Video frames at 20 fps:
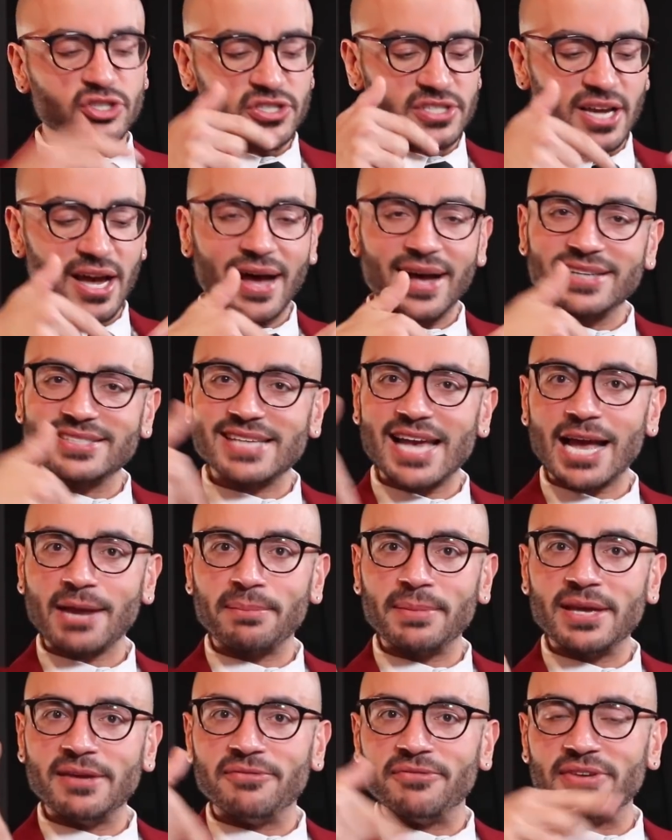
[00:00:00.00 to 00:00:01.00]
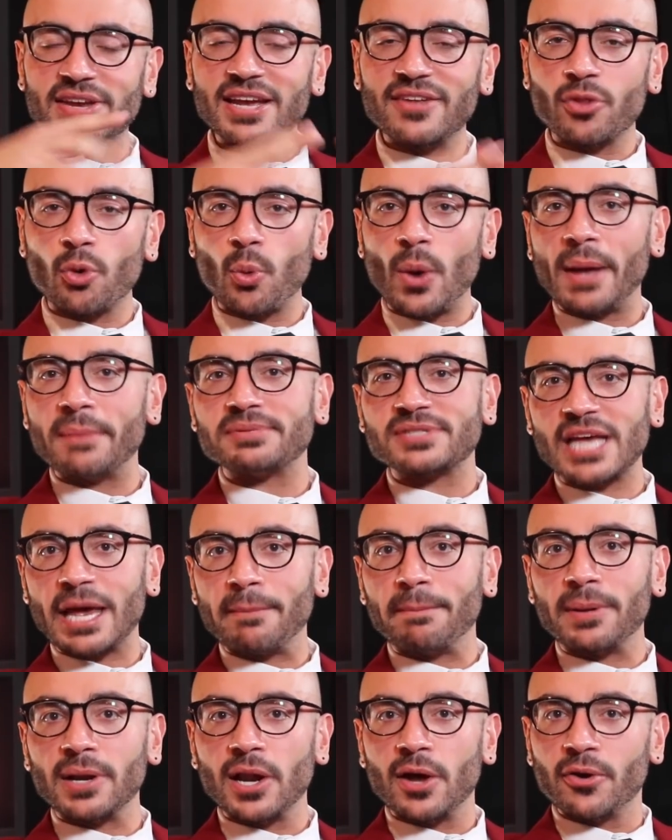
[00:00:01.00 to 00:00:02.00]
Just contact me via the
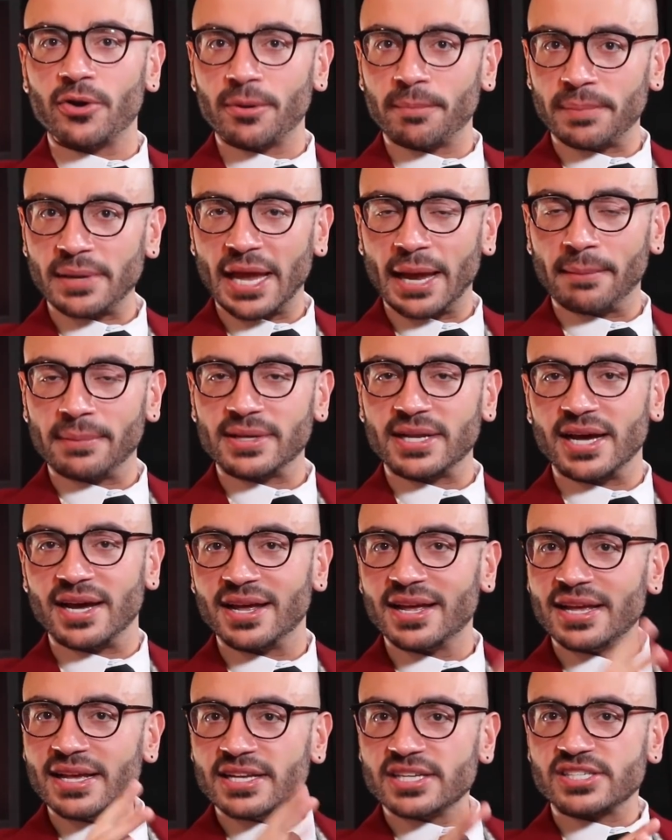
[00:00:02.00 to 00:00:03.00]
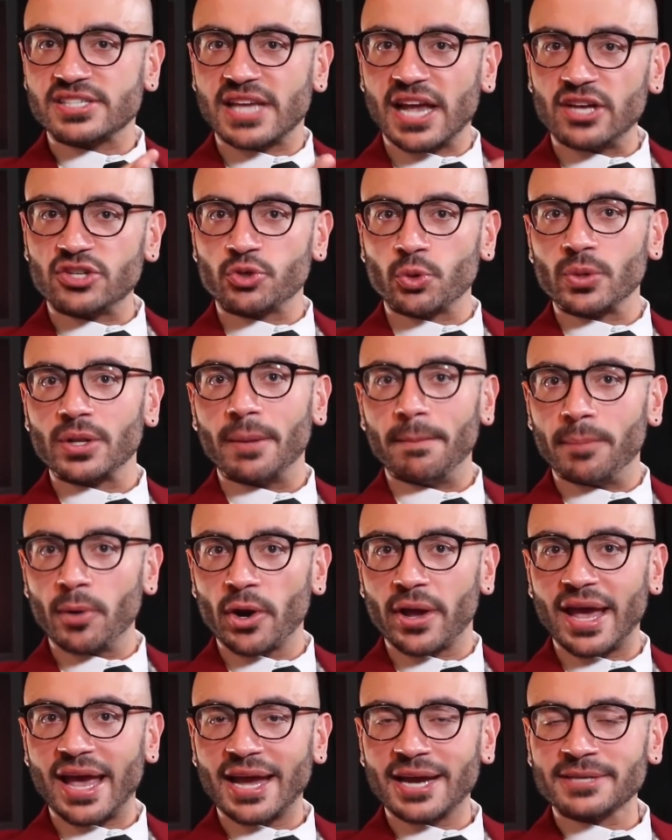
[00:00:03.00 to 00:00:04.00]
website below to be able to schedule a
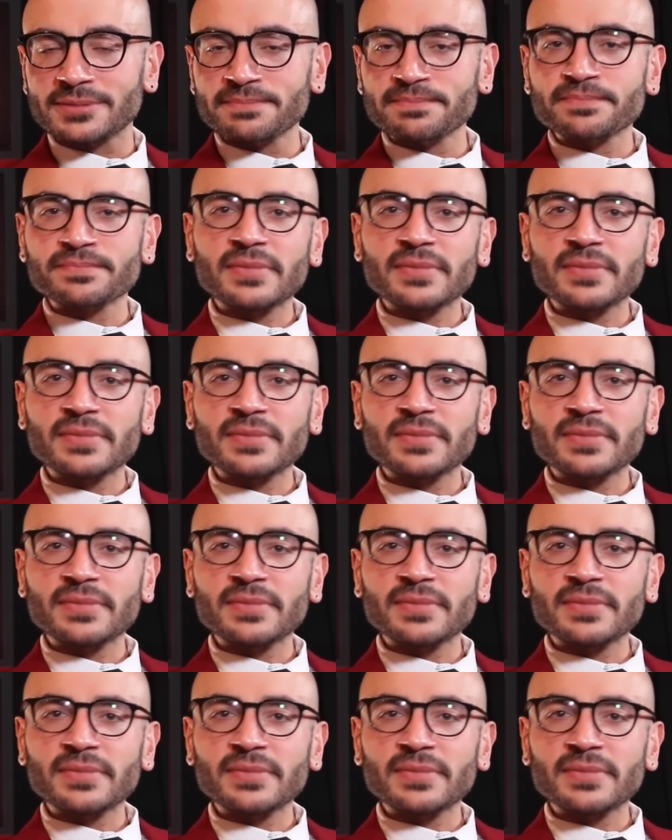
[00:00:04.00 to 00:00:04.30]
booking.